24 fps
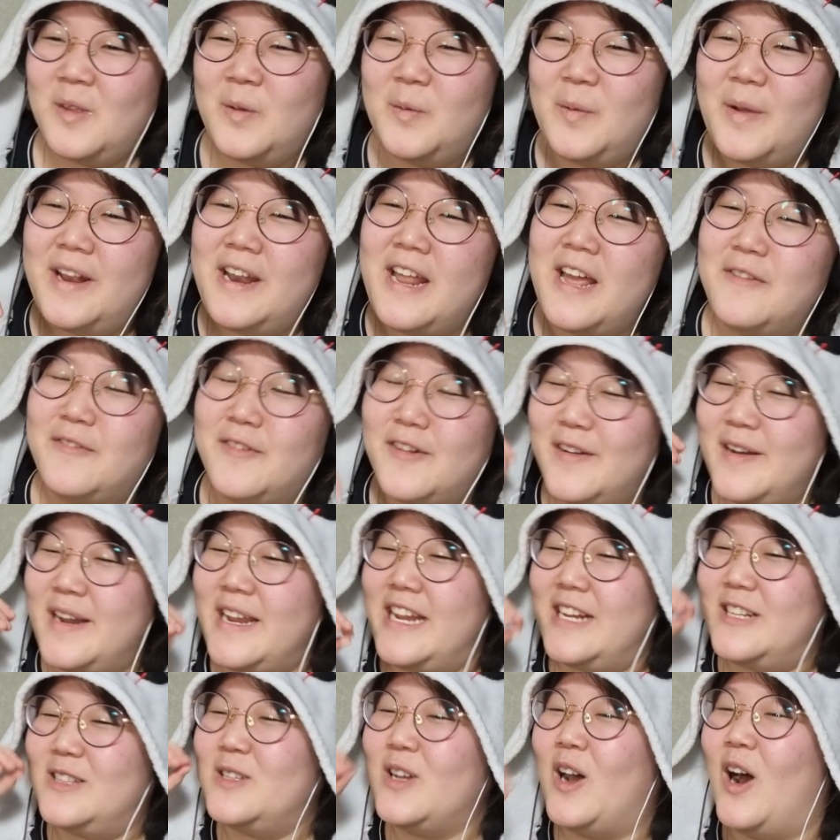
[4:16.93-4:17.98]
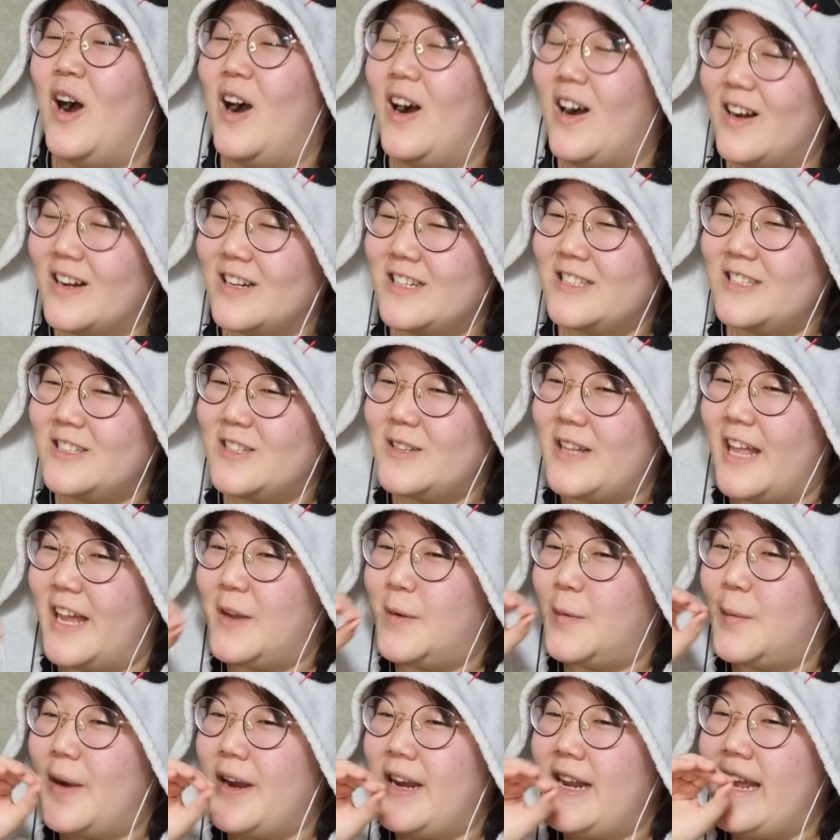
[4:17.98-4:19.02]
Whenever he talks,
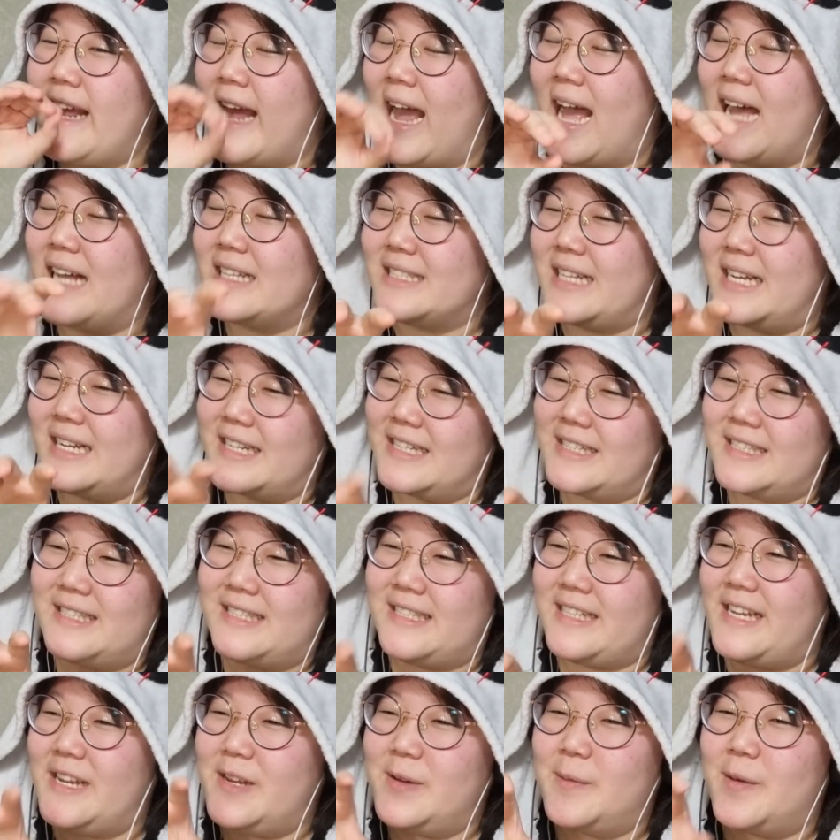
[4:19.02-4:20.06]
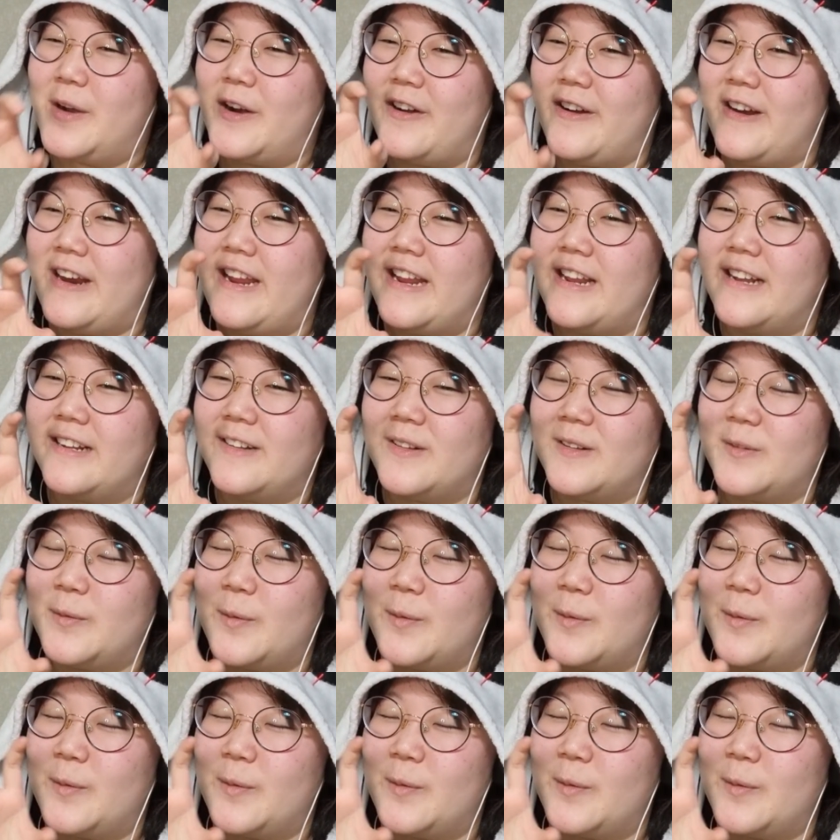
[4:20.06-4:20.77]
like when he has like a scene where he,